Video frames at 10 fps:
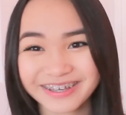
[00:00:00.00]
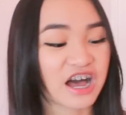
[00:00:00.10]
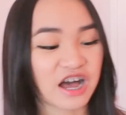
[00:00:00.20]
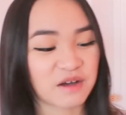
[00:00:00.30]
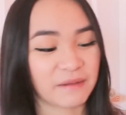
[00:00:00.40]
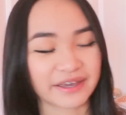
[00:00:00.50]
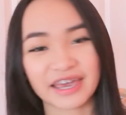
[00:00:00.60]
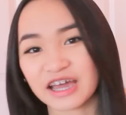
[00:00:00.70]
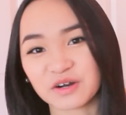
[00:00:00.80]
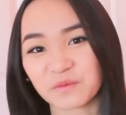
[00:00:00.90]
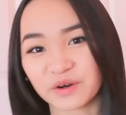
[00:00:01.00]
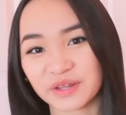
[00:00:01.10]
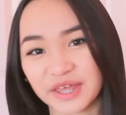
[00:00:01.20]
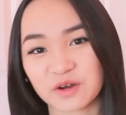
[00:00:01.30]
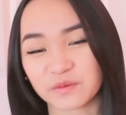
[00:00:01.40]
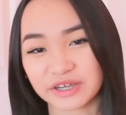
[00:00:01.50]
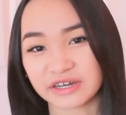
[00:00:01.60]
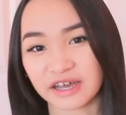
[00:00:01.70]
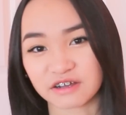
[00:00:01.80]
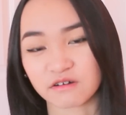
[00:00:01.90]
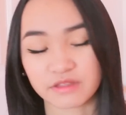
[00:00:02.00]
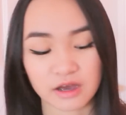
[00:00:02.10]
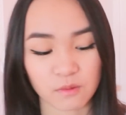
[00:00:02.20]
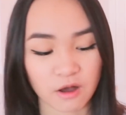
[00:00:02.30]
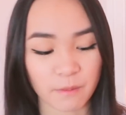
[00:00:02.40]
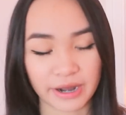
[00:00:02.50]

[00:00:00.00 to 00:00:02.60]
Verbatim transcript: Um, I can't really read Hangul that well,